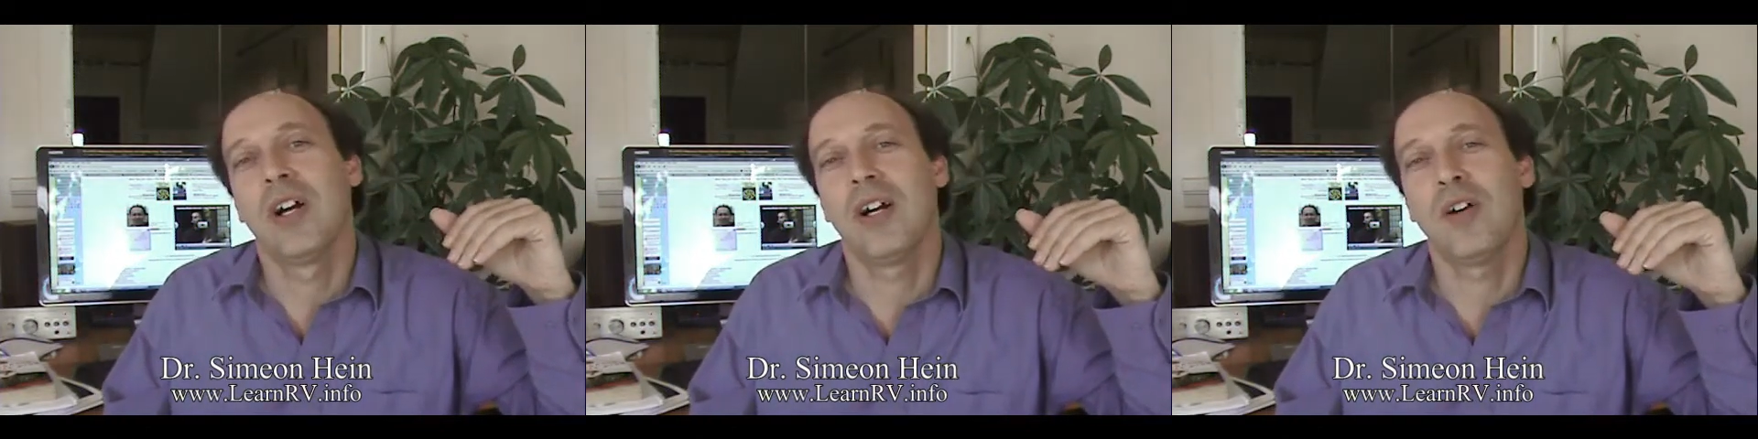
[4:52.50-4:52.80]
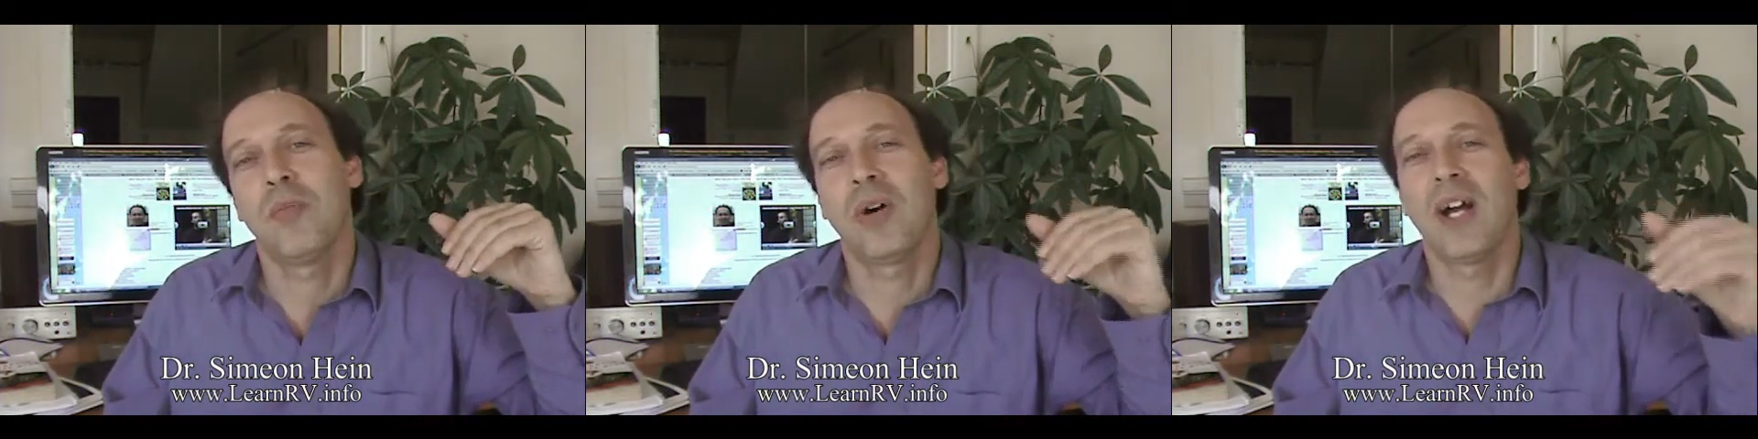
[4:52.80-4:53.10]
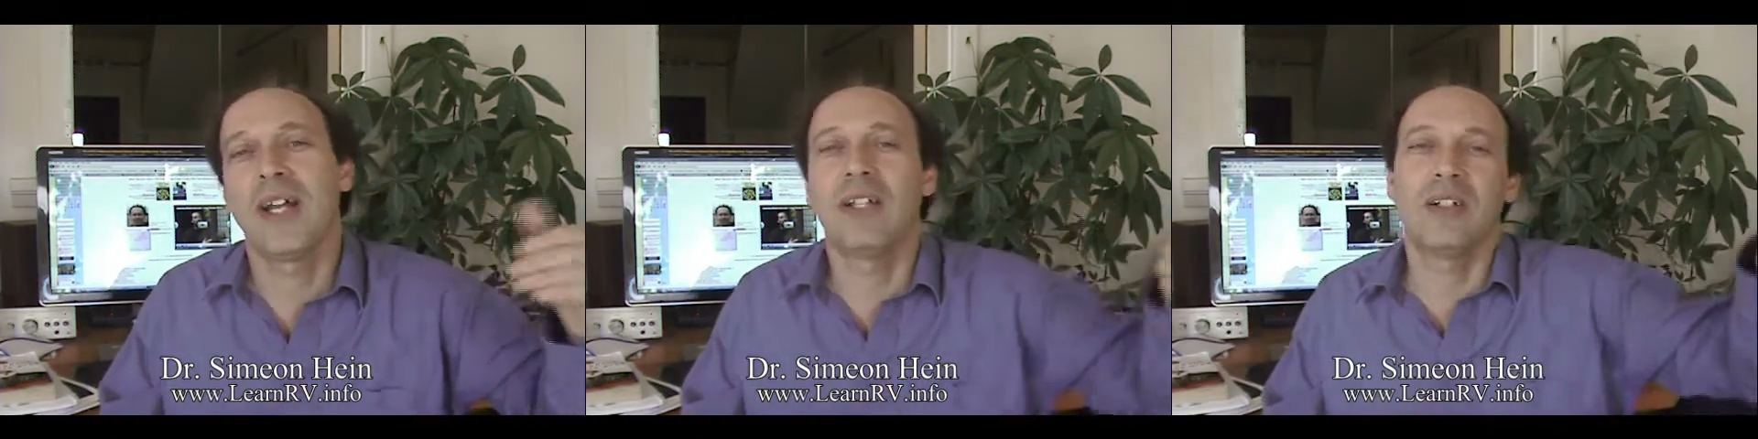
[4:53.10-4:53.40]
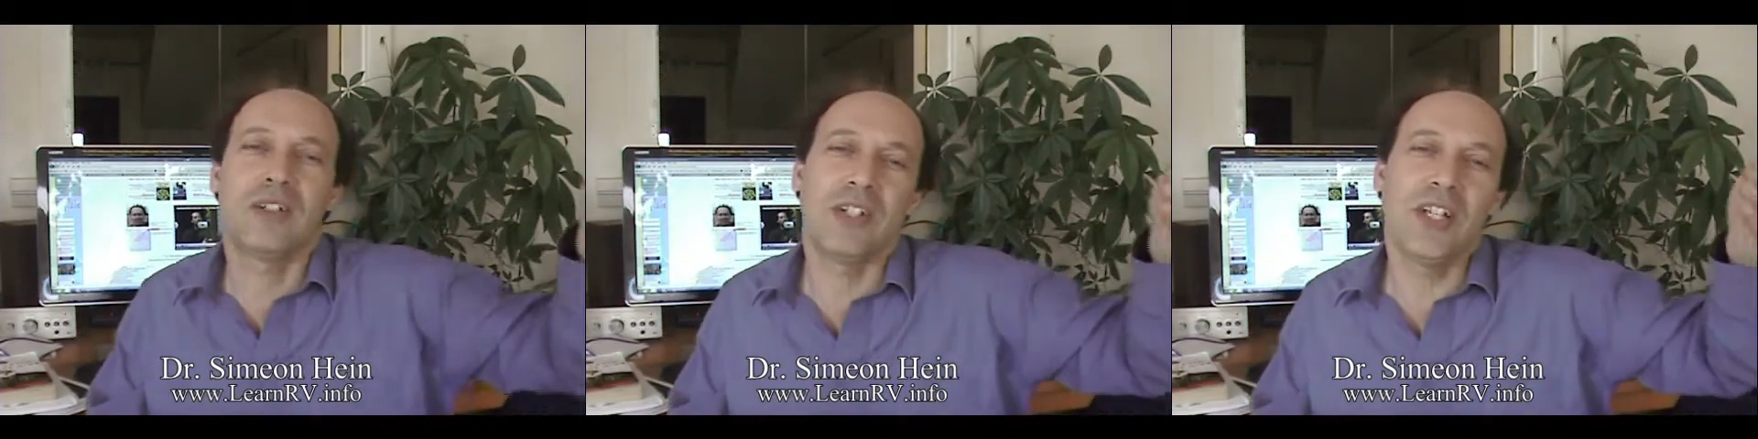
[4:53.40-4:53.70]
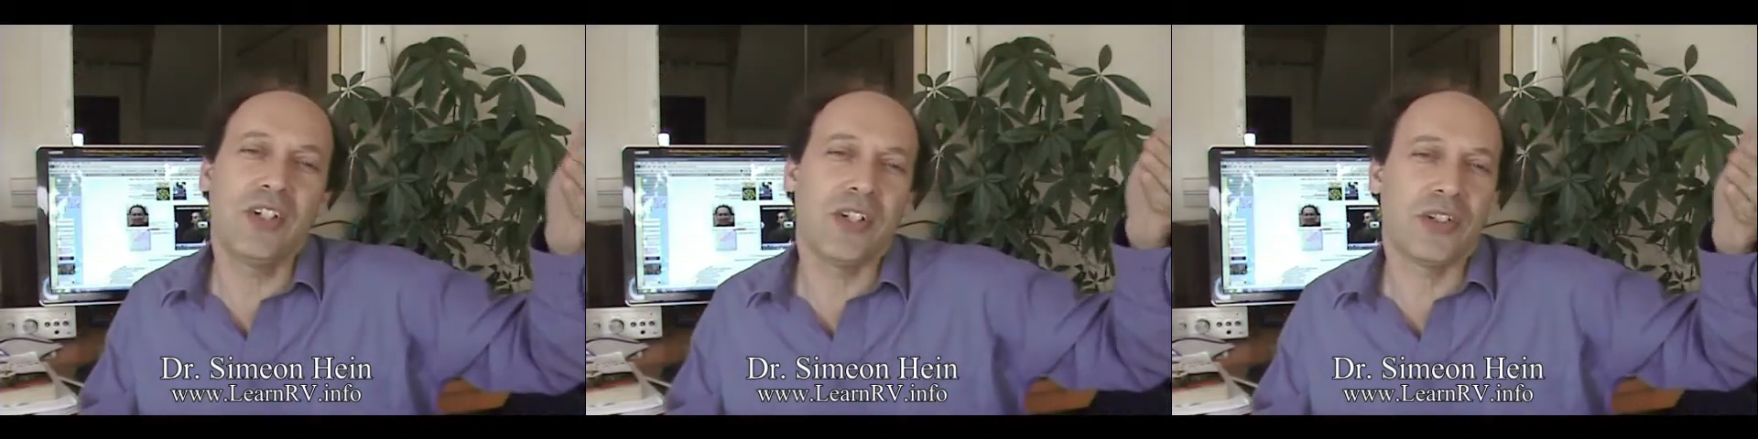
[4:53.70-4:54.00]
uh, by
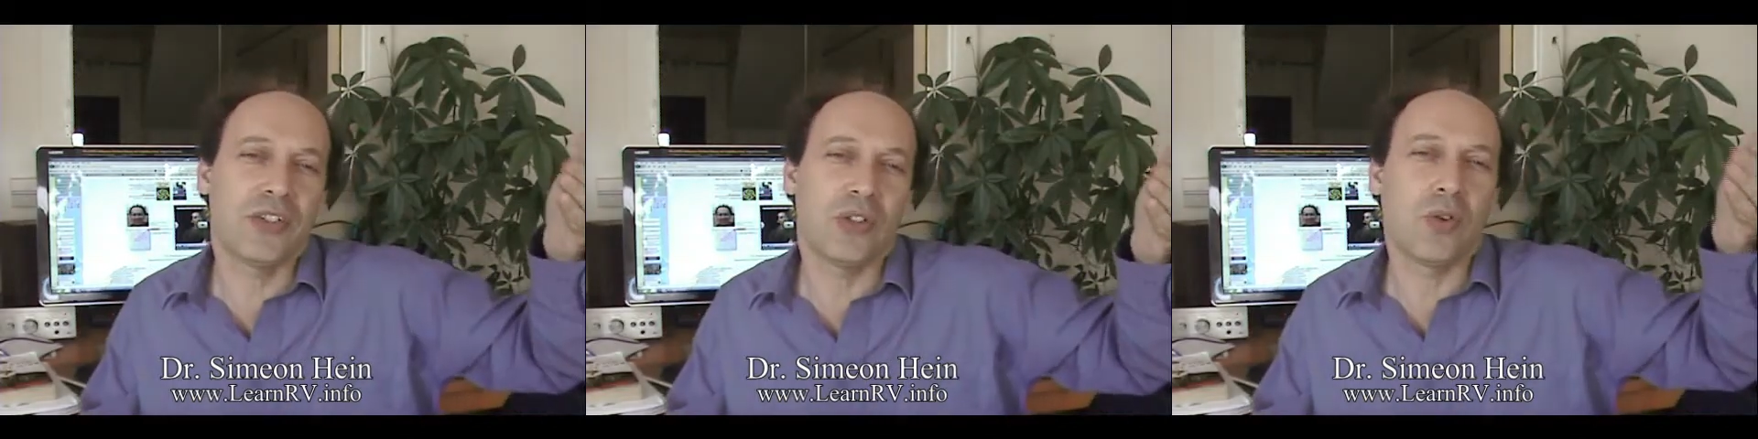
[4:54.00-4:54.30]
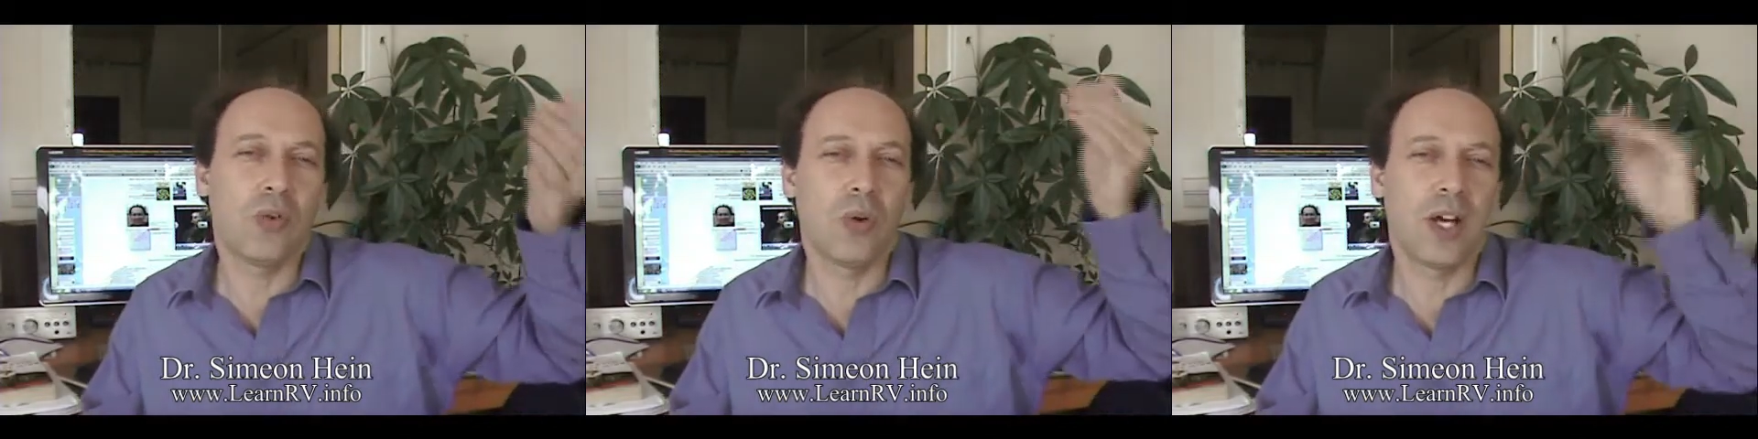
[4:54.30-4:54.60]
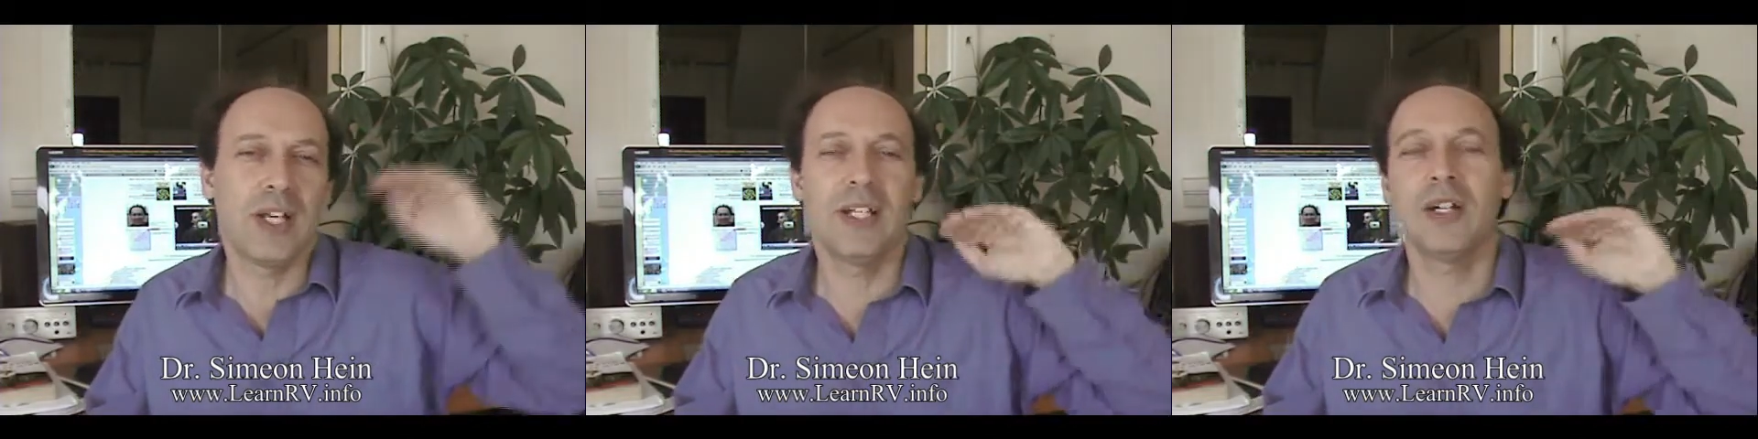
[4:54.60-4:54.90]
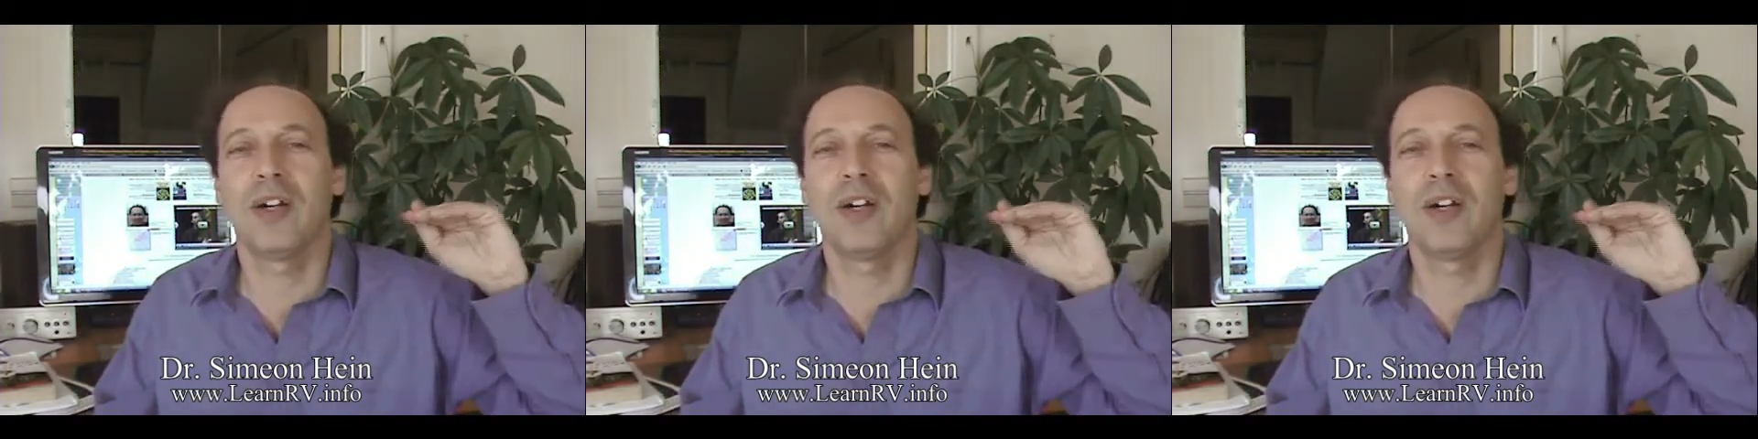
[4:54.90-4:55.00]
teaching us to quiet